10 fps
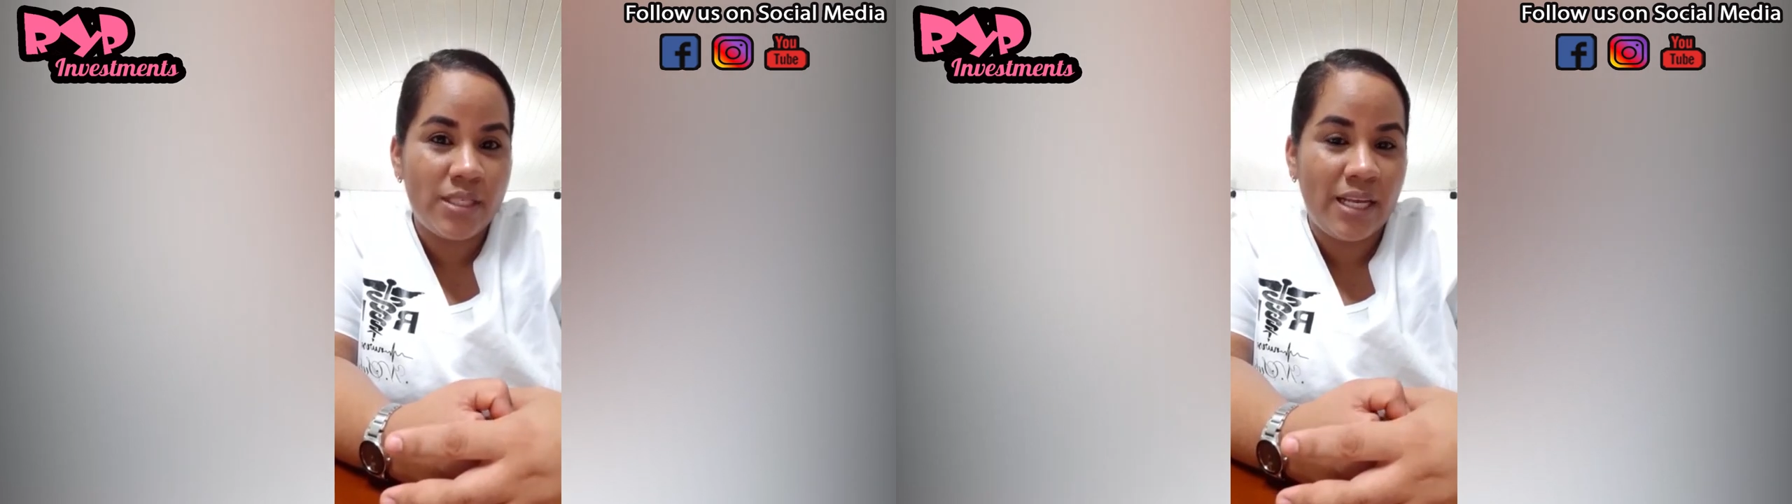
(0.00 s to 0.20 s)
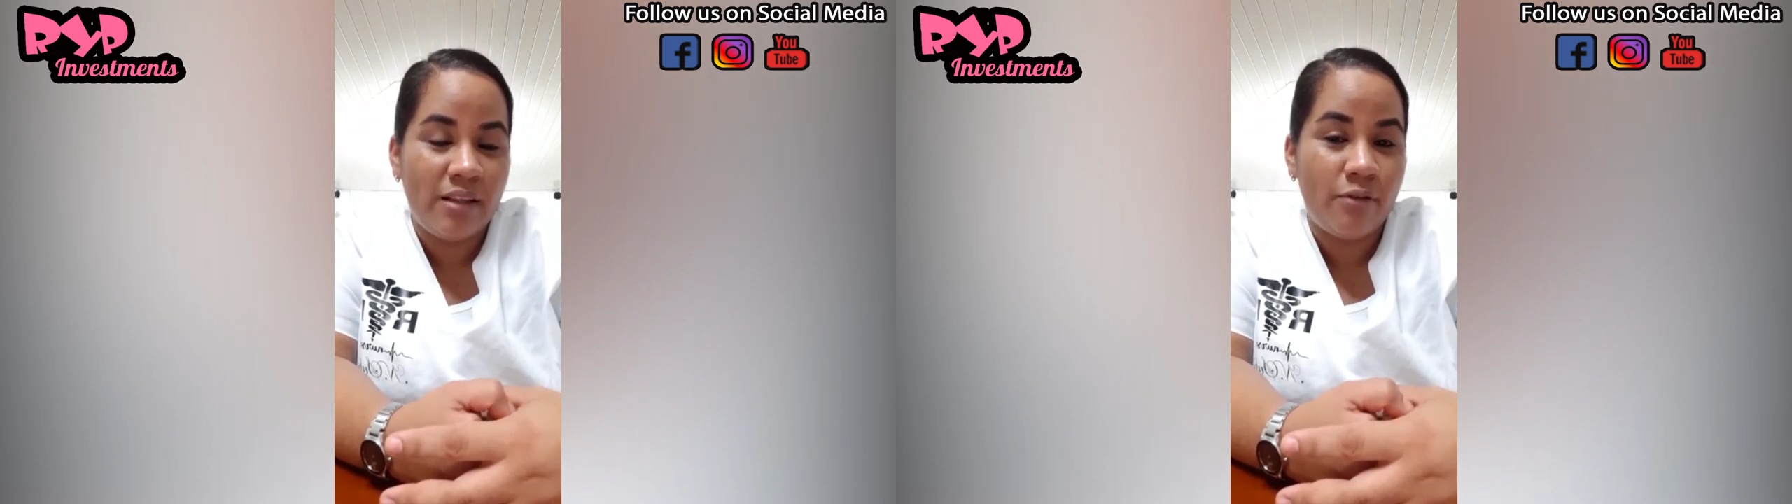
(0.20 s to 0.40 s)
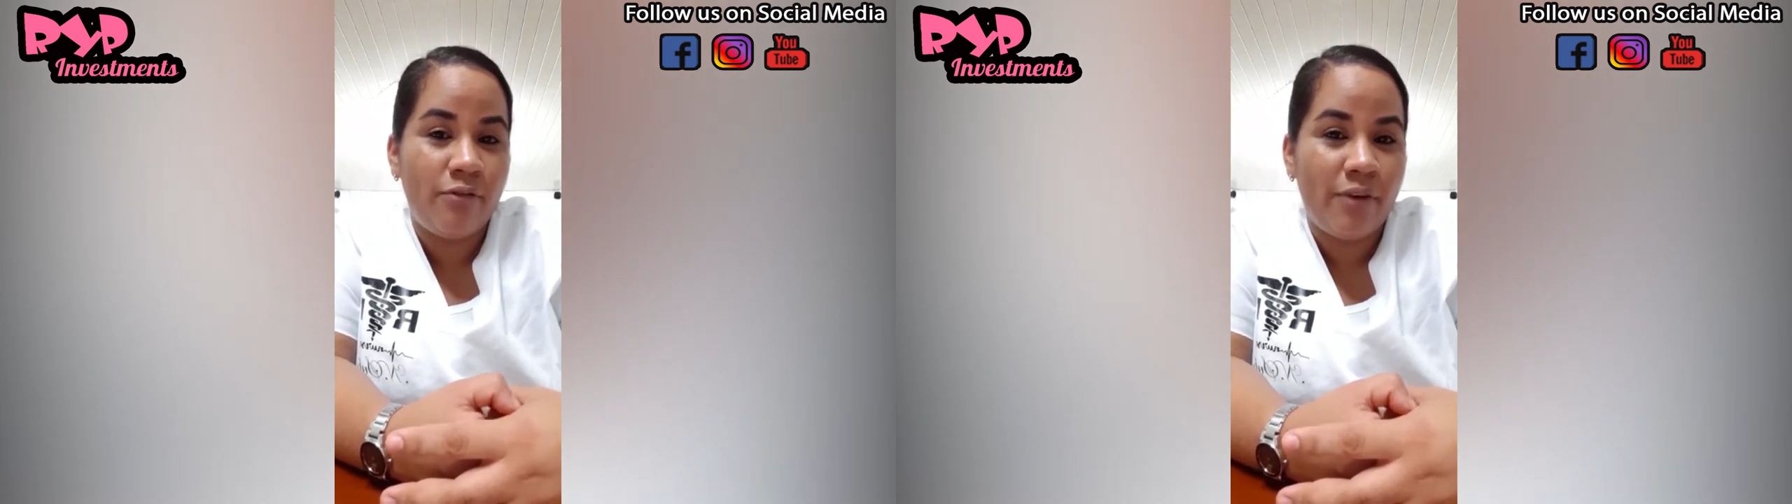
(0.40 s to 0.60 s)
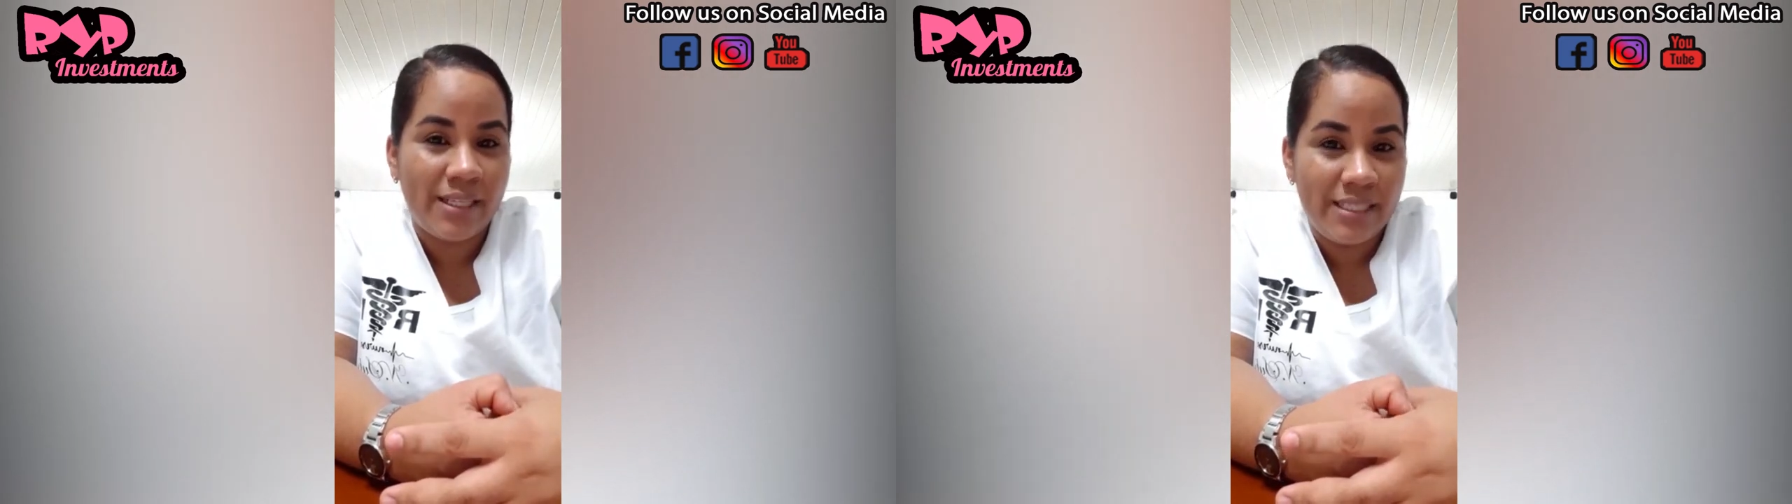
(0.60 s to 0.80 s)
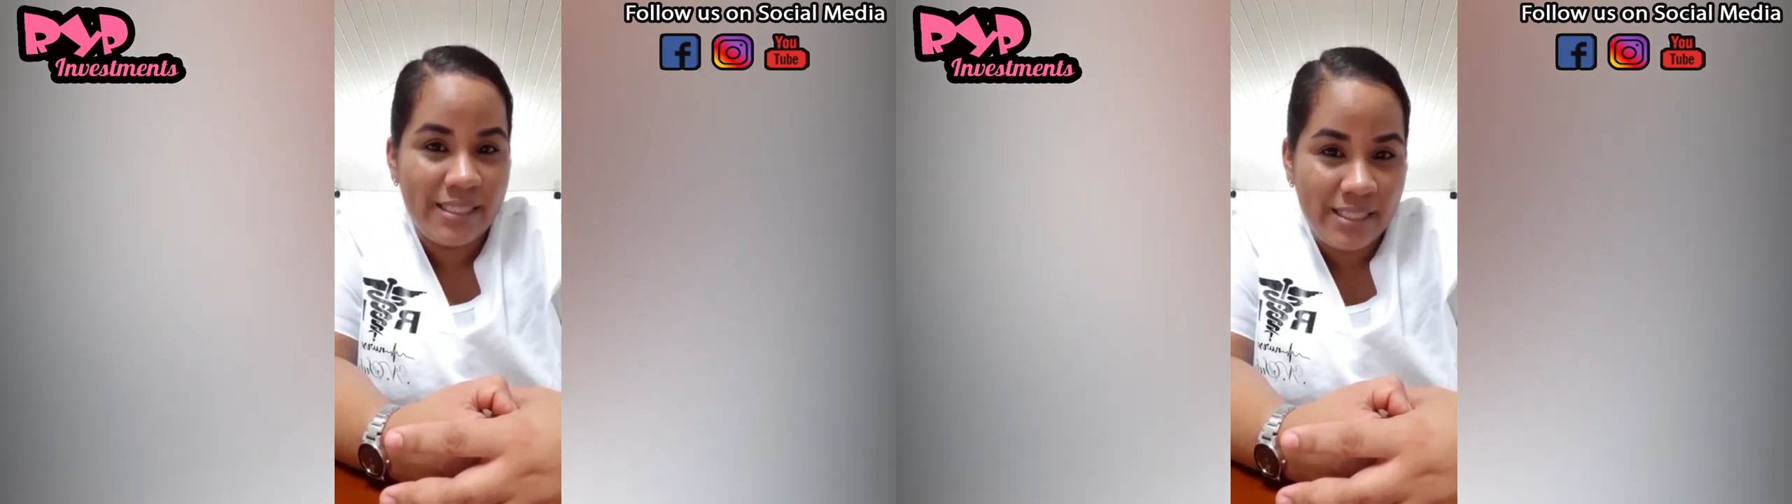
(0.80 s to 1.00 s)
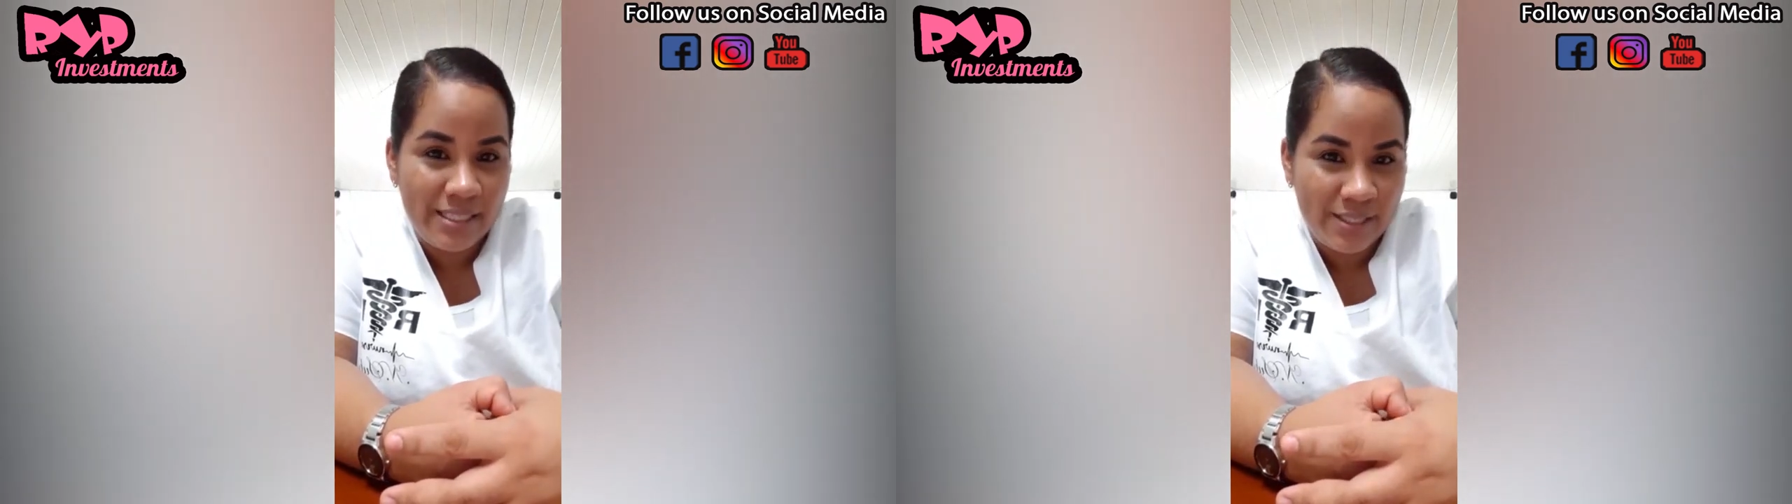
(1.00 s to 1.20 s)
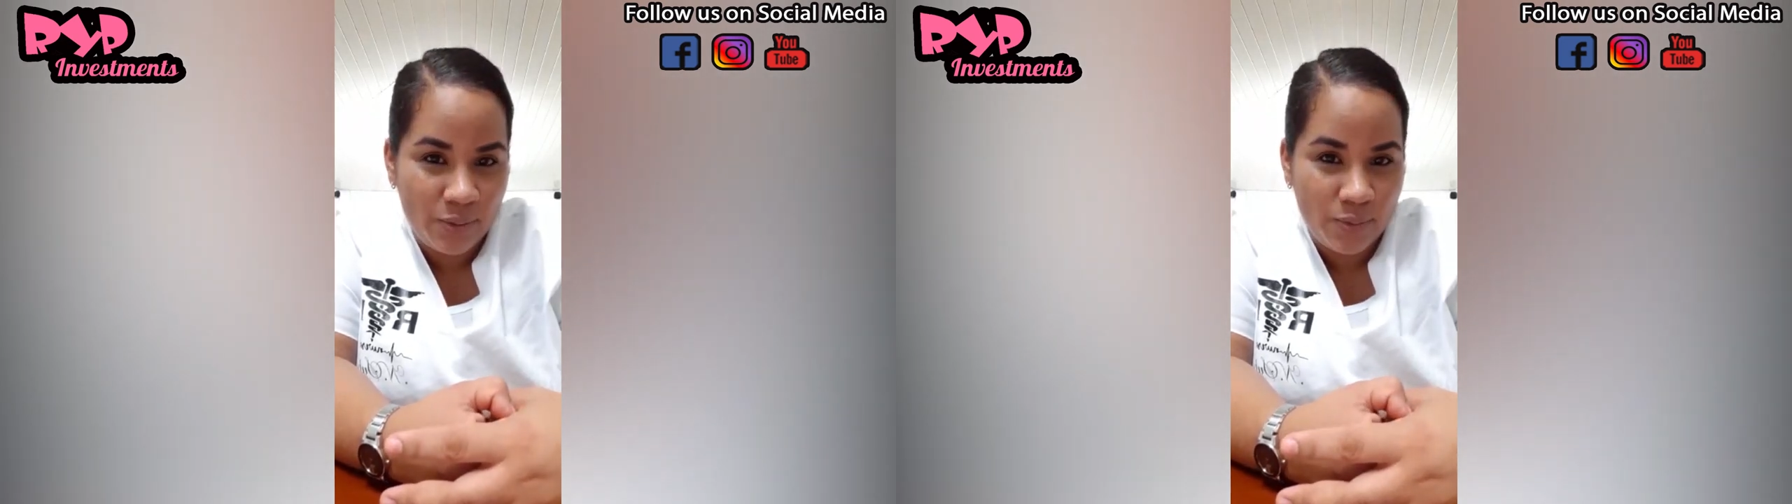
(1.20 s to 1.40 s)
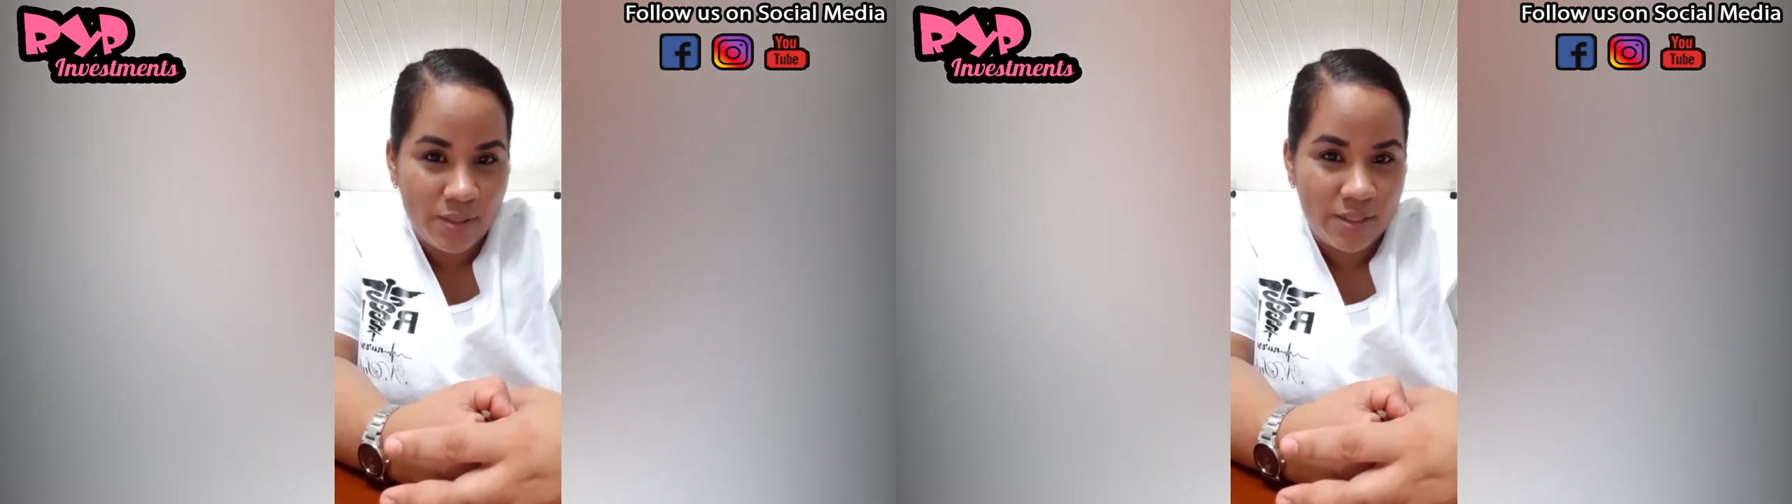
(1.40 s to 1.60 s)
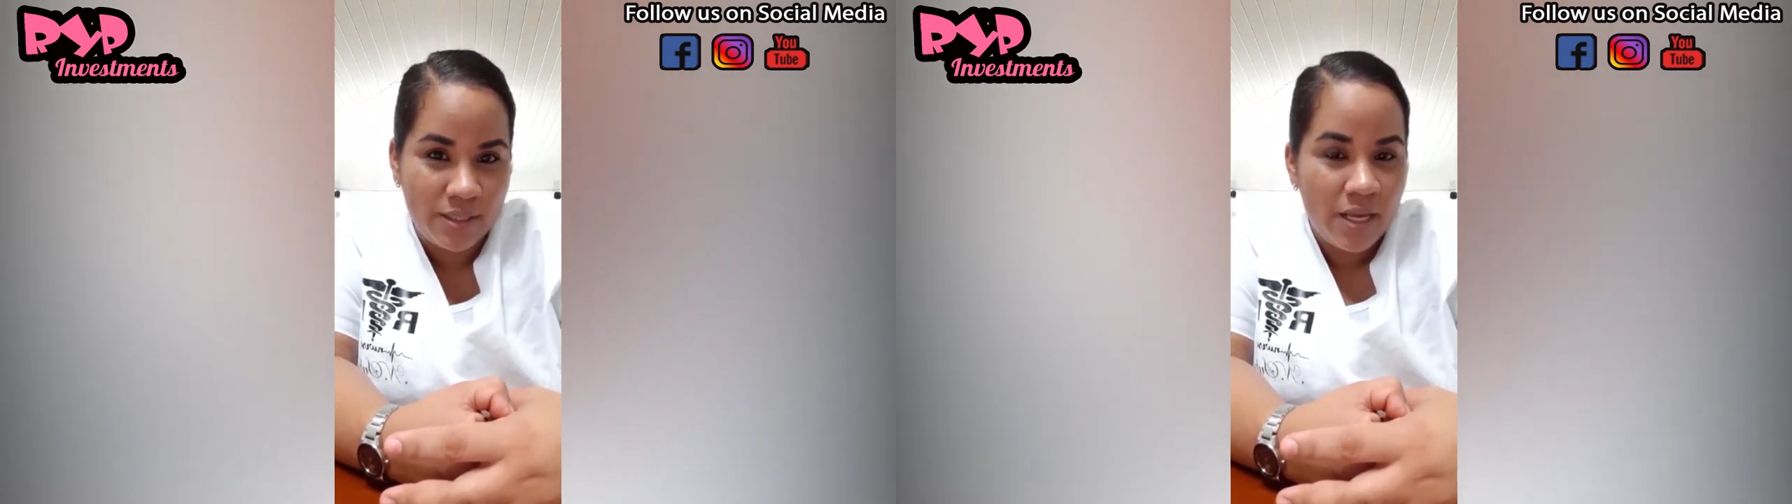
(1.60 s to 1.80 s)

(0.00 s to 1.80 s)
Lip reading: in the fatty tissues.